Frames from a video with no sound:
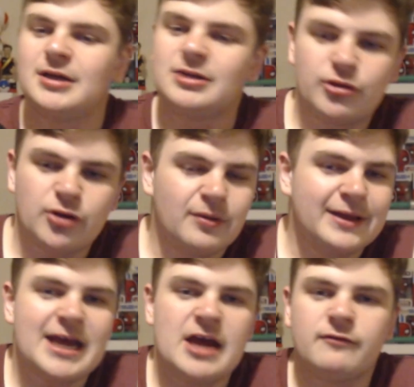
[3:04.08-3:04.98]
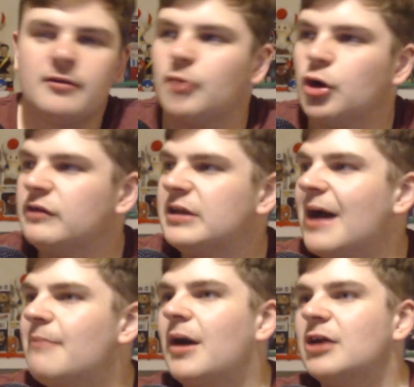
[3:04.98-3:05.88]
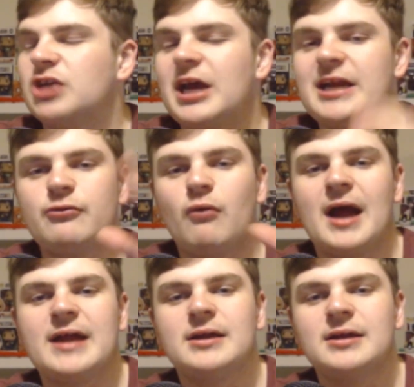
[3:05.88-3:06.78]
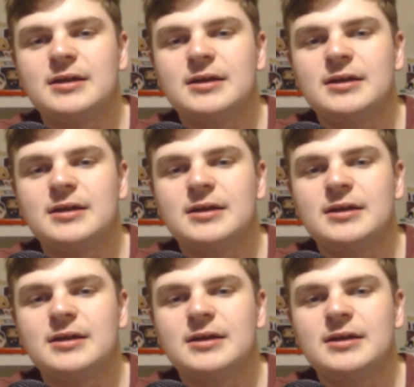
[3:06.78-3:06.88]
Just don't really care for the movie that much. Anyway,